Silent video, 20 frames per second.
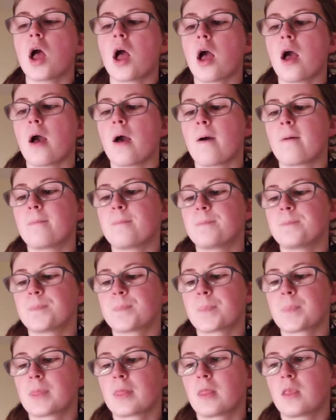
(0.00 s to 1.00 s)
So
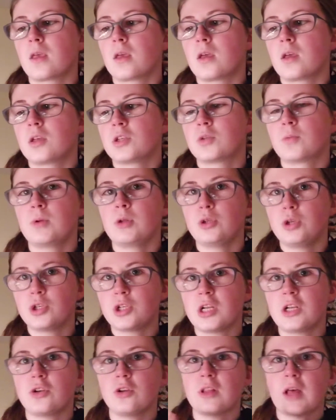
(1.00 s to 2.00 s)
we'll
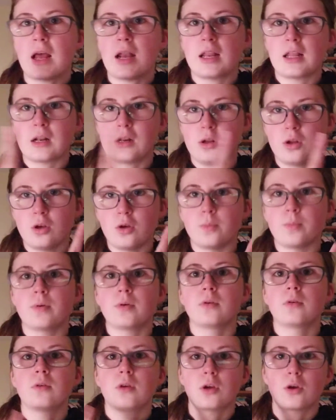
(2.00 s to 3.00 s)
usually do that little loop
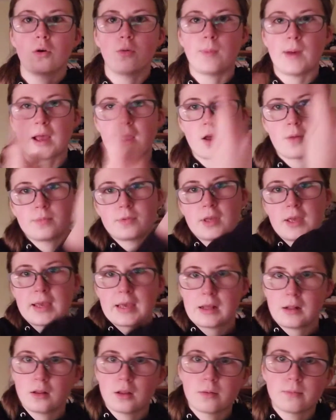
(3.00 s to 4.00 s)
and go back up the
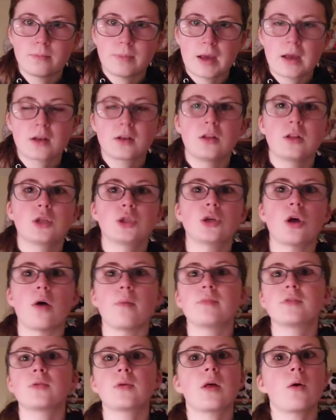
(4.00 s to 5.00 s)
hill and back to the
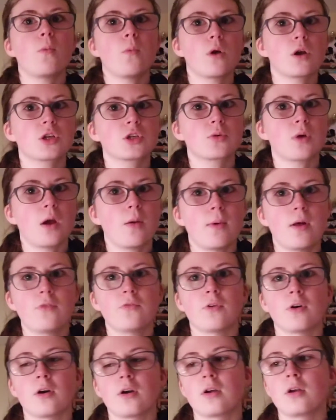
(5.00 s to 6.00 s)
shop. So that works quite well
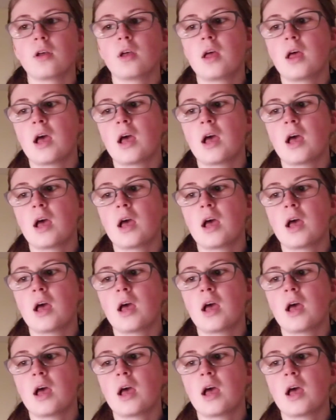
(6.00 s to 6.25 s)
for her.